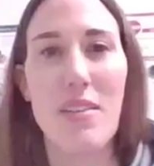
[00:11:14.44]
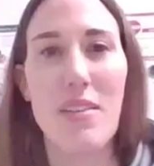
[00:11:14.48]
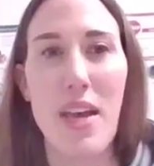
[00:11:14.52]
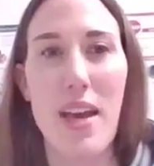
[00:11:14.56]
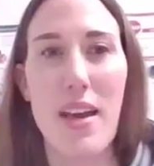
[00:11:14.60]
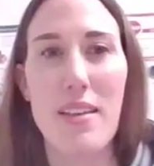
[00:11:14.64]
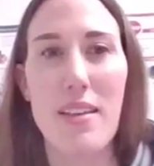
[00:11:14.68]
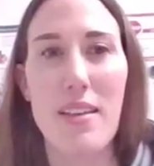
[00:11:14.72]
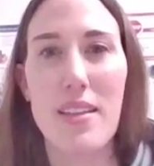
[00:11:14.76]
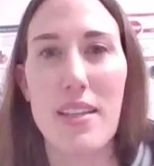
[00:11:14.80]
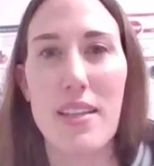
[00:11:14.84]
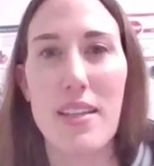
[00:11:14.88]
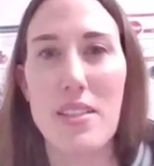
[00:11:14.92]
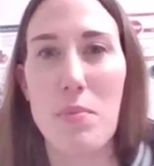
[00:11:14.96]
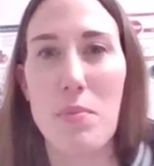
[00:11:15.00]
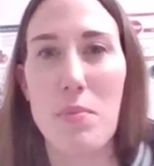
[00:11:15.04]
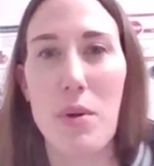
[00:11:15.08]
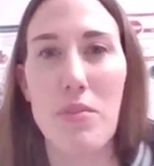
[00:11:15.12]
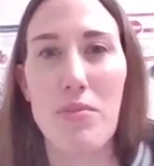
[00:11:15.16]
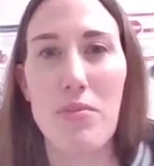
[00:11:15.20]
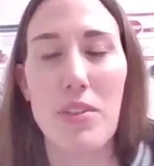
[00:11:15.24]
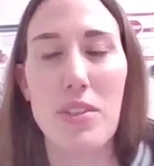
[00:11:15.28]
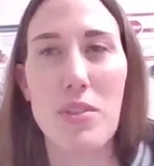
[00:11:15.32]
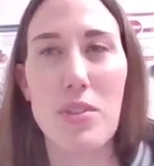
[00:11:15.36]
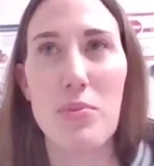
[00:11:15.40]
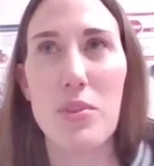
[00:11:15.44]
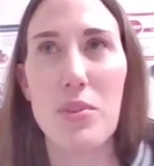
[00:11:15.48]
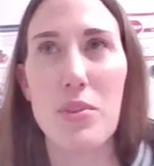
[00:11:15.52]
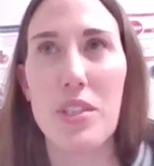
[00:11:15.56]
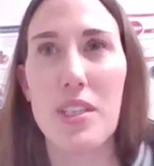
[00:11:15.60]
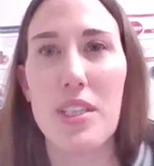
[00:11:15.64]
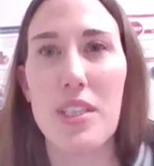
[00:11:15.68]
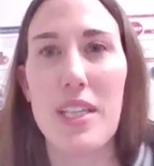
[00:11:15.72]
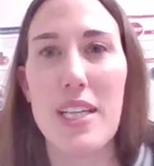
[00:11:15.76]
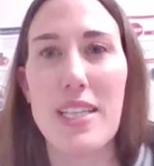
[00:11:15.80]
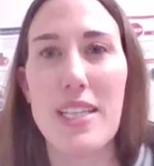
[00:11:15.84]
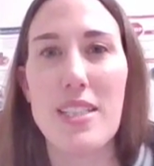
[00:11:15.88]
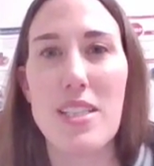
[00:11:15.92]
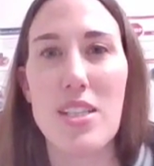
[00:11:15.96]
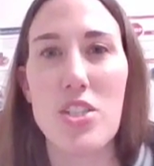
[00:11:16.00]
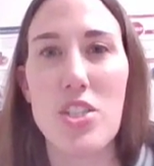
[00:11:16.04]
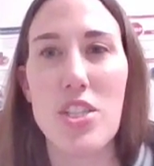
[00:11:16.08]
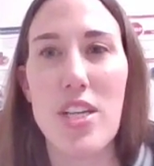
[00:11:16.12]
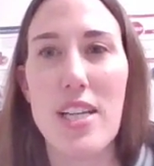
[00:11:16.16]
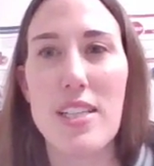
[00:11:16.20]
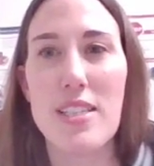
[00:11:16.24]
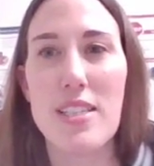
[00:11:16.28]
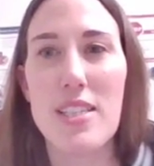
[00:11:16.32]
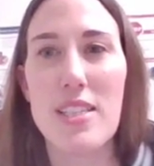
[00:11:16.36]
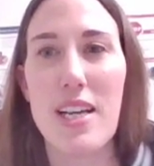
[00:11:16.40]
that. That's perfect. It's a
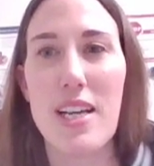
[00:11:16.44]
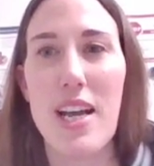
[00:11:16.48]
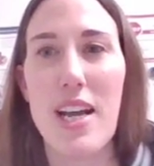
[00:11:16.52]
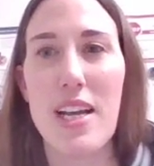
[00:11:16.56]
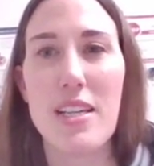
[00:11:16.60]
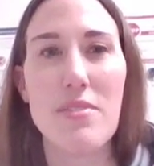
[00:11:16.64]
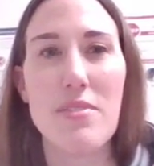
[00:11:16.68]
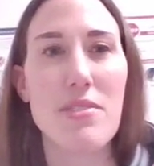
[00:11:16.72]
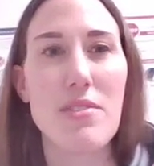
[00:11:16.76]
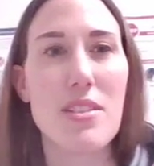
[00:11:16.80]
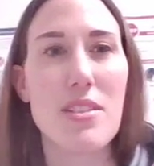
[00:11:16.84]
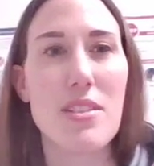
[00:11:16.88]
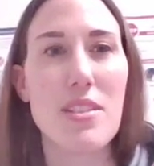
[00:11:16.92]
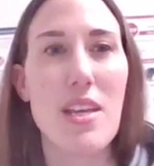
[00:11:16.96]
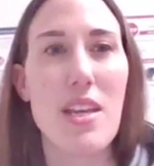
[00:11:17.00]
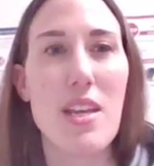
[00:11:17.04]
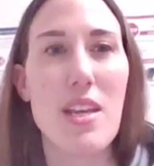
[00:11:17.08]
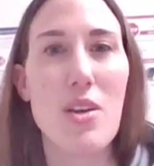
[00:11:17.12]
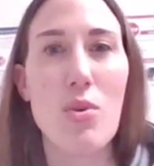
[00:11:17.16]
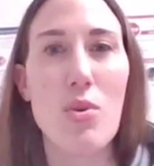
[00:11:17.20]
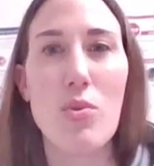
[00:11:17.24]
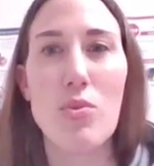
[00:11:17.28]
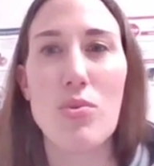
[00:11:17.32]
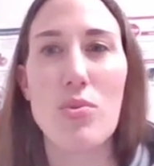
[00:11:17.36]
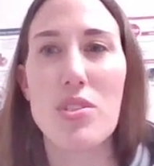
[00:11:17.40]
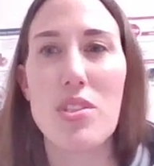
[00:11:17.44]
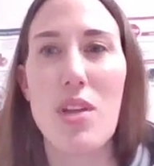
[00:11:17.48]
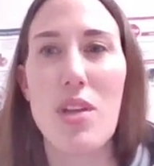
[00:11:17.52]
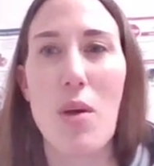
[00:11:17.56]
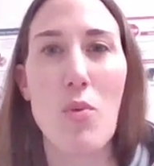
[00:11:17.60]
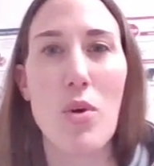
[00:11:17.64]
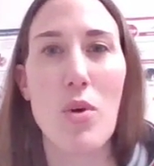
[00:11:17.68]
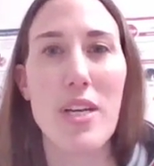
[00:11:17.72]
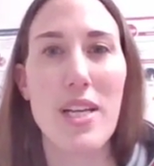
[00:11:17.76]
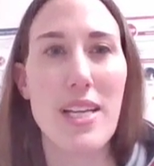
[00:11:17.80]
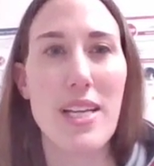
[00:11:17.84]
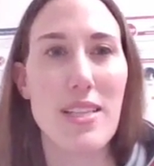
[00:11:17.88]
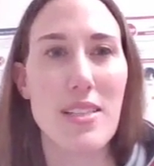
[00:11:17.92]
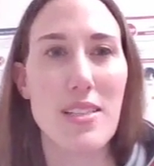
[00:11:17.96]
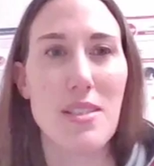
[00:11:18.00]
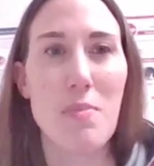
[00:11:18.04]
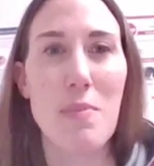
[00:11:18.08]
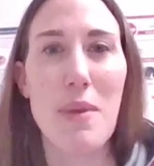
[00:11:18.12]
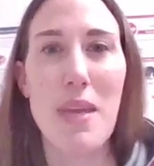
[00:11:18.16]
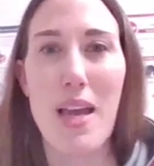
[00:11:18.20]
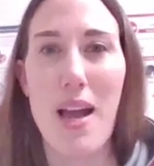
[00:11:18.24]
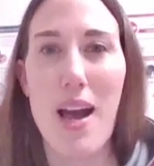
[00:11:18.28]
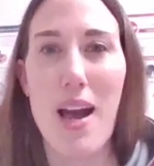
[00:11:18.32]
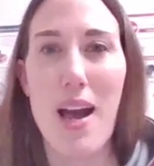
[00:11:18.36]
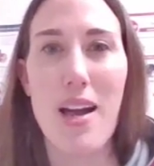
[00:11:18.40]
chance to kind of see who someone is
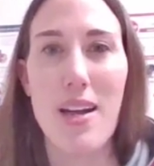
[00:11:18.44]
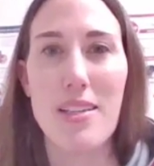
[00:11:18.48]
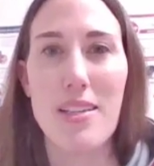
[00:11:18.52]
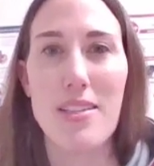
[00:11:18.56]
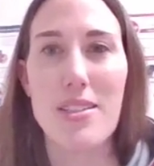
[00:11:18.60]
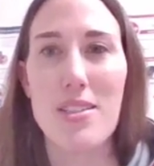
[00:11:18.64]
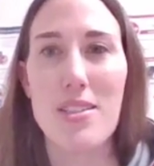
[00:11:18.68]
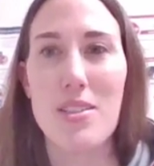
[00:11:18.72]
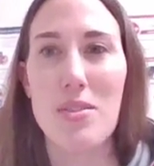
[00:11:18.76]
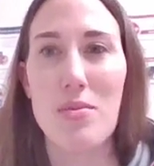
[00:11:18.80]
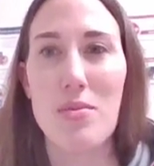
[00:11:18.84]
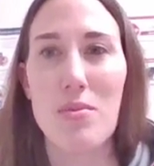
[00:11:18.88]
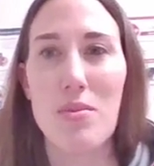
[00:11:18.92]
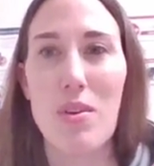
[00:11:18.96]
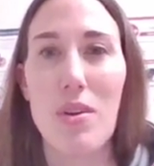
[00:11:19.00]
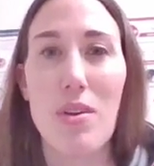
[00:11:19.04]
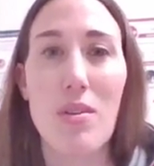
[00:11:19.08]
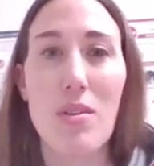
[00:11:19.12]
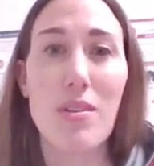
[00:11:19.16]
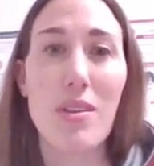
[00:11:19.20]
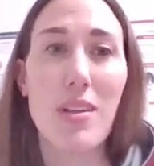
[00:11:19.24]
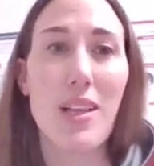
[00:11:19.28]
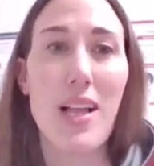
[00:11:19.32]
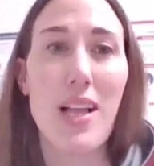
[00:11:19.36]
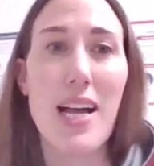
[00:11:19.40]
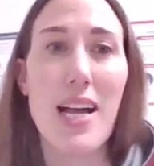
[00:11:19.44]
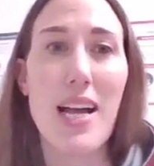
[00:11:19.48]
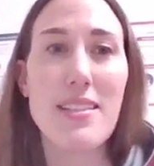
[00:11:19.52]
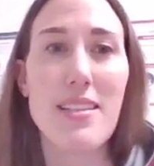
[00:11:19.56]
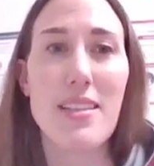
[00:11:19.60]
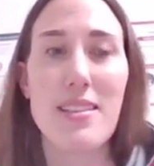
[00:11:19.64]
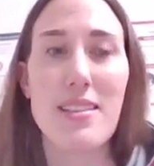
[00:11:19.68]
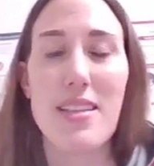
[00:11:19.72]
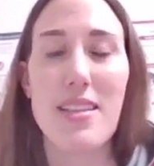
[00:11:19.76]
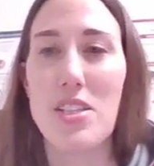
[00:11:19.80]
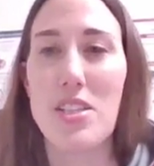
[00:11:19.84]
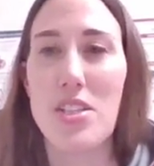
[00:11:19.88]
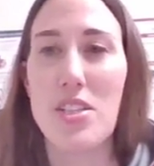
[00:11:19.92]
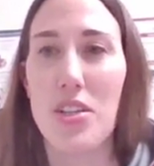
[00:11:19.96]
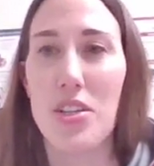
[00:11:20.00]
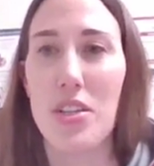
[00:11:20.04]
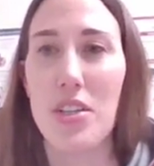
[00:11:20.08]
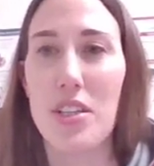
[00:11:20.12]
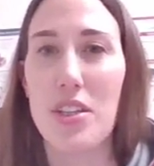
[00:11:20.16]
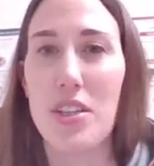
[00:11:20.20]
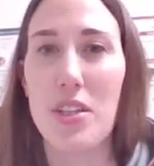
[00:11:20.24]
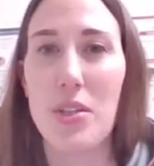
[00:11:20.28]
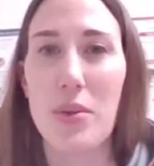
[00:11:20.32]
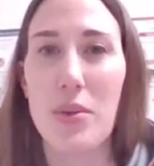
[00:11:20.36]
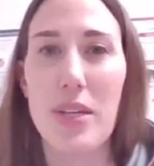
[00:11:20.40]
beyond the classes they took
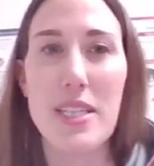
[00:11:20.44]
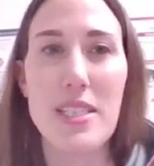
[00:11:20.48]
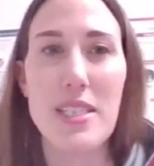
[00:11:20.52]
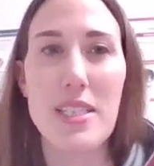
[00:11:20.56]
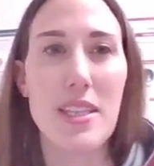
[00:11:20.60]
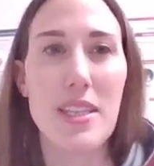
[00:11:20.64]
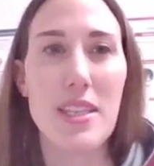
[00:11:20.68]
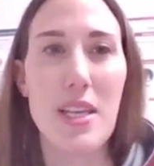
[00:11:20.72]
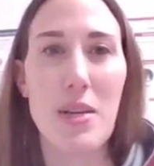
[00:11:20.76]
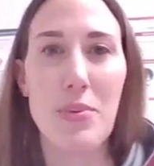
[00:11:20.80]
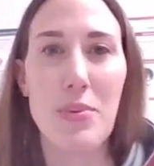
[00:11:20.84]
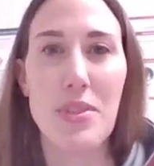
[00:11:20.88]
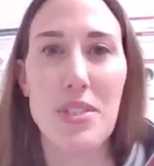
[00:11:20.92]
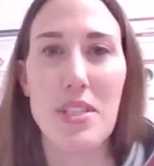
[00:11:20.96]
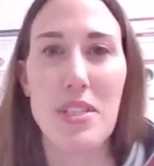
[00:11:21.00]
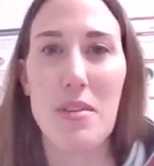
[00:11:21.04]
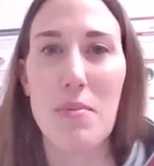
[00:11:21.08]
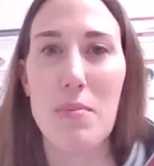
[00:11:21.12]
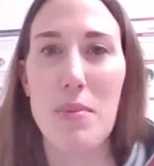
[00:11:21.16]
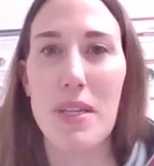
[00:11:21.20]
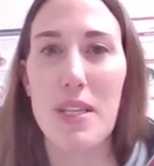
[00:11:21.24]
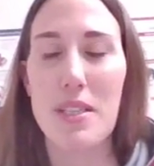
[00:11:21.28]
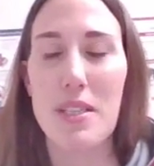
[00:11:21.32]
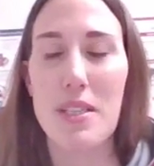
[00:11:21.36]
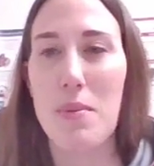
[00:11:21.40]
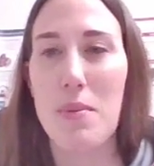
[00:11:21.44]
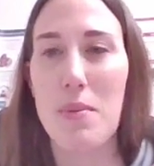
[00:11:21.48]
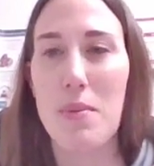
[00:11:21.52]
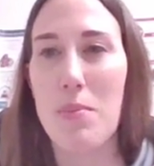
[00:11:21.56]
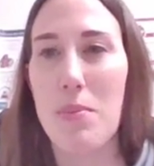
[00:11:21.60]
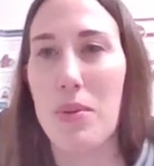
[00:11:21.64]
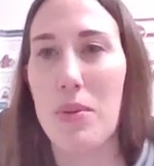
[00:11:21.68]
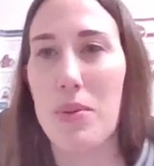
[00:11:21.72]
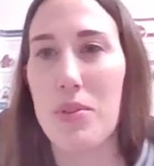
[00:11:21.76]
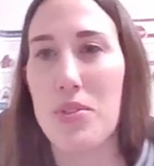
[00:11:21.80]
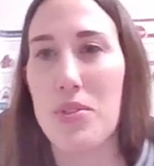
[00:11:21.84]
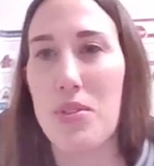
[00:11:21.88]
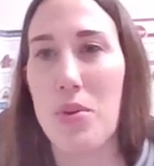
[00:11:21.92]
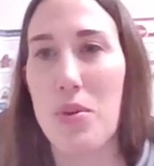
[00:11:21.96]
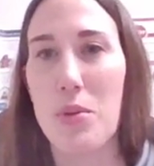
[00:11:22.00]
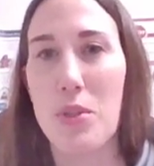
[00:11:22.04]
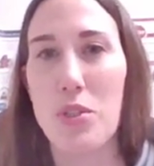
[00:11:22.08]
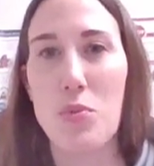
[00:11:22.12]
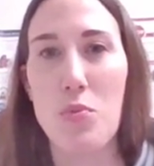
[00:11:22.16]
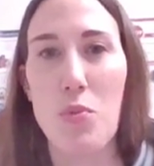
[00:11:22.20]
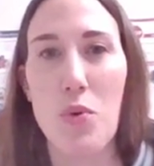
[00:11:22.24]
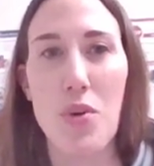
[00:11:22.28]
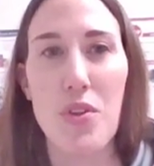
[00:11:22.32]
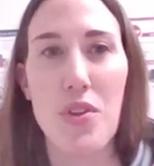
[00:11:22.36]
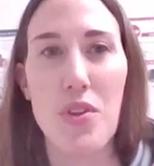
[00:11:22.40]
and the grades that they received, because people are so
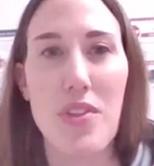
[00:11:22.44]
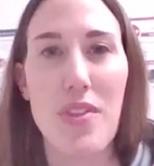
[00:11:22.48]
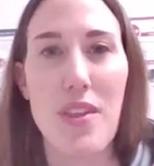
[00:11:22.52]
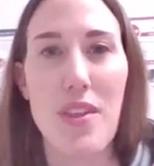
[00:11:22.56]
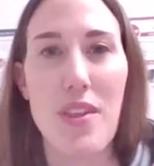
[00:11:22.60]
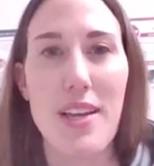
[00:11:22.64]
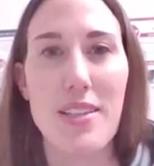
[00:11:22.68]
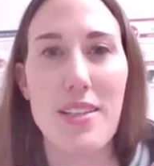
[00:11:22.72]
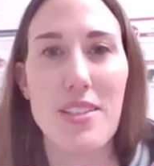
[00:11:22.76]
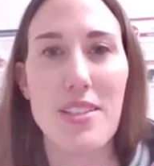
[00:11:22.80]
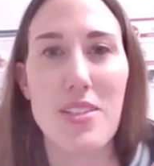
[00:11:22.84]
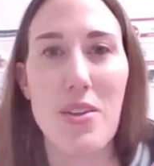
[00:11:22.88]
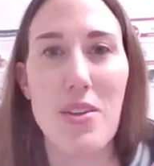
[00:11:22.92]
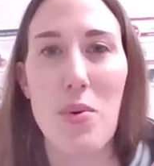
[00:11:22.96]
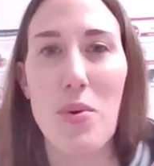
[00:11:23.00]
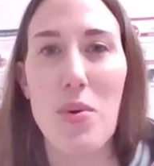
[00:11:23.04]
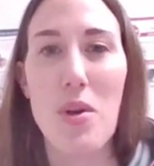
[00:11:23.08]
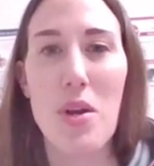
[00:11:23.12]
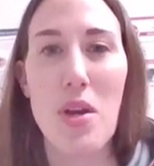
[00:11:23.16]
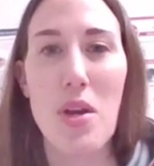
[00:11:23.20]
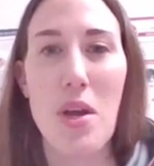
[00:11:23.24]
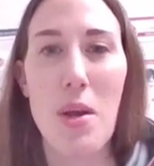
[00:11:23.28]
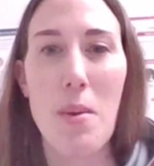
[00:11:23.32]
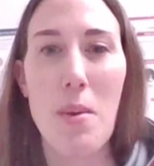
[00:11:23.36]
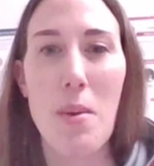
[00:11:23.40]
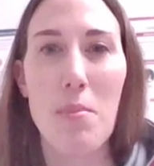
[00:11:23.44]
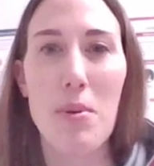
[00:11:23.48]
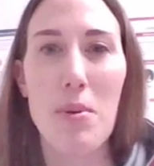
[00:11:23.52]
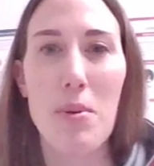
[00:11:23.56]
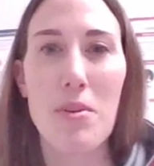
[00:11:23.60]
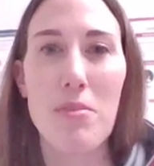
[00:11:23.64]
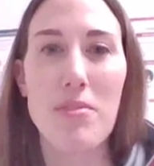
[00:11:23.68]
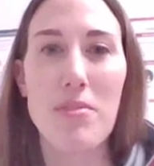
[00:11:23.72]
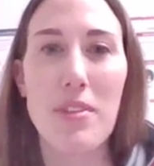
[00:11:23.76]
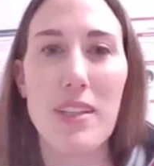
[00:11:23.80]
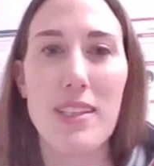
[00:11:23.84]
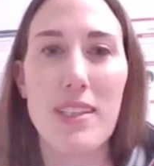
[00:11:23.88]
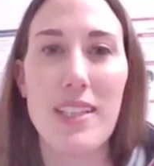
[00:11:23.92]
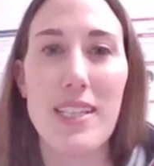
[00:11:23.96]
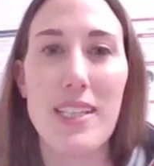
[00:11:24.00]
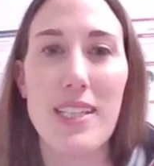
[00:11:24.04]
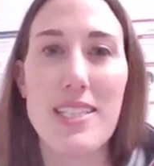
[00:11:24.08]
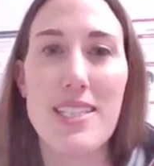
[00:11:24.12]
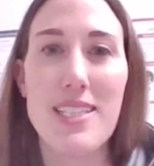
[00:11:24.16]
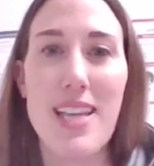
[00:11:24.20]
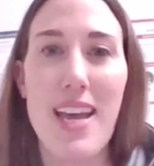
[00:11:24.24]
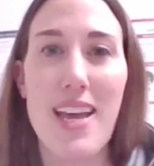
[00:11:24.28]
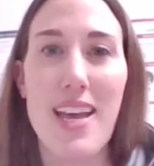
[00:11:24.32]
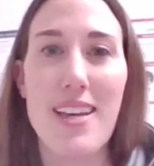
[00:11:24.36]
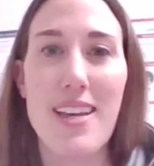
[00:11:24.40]
much more than that. So perfectly
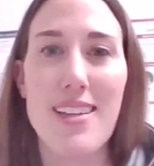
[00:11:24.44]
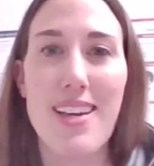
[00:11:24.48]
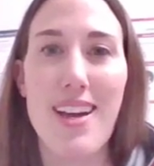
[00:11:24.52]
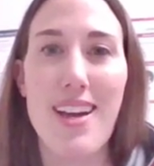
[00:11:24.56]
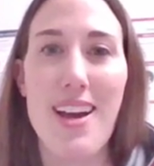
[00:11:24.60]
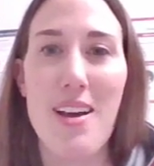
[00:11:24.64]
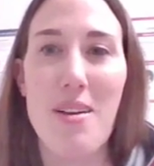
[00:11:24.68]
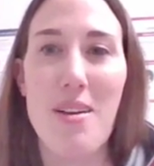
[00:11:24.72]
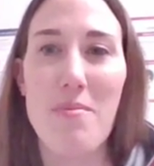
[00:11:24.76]
said.